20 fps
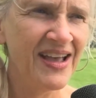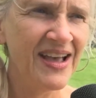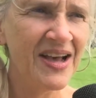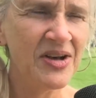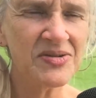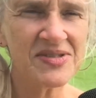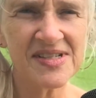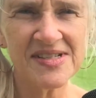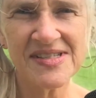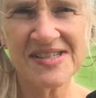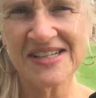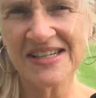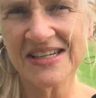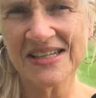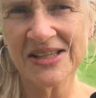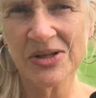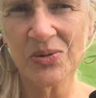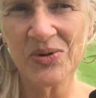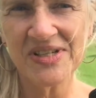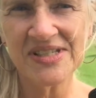I was listening to
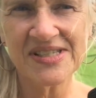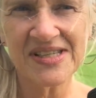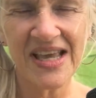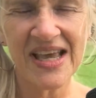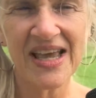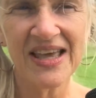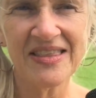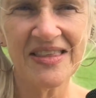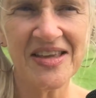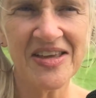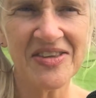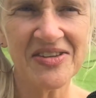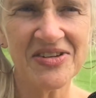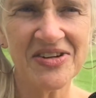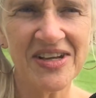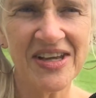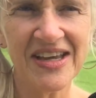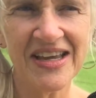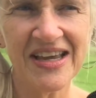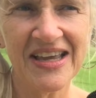Louise Hay the other
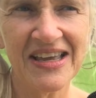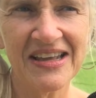day,